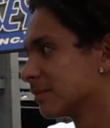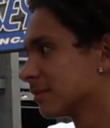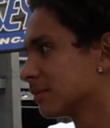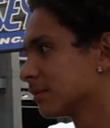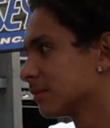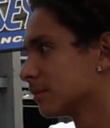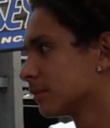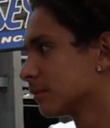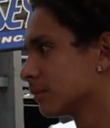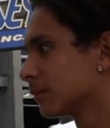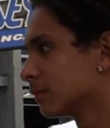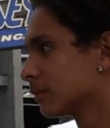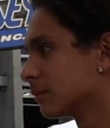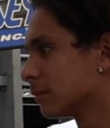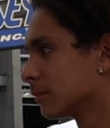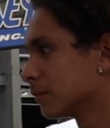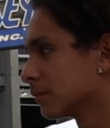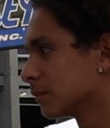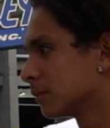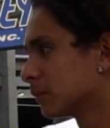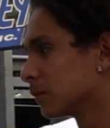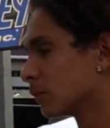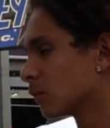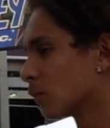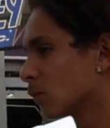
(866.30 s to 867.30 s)

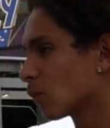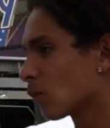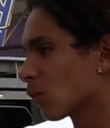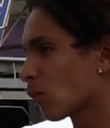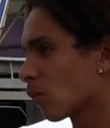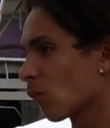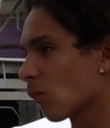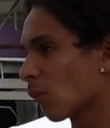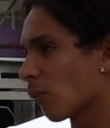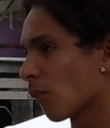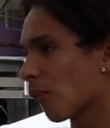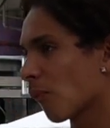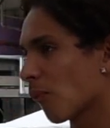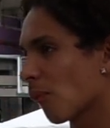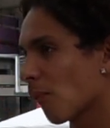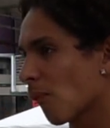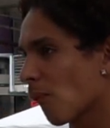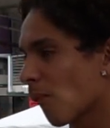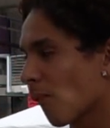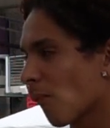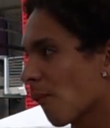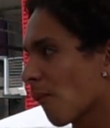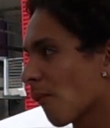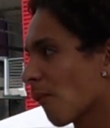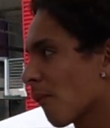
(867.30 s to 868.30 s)

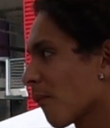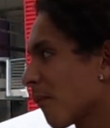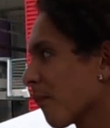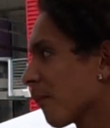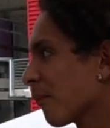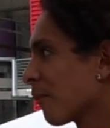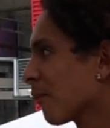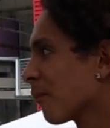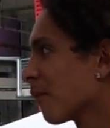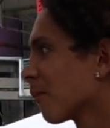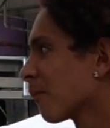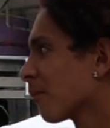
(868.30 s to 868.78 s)
The person shown says nothing.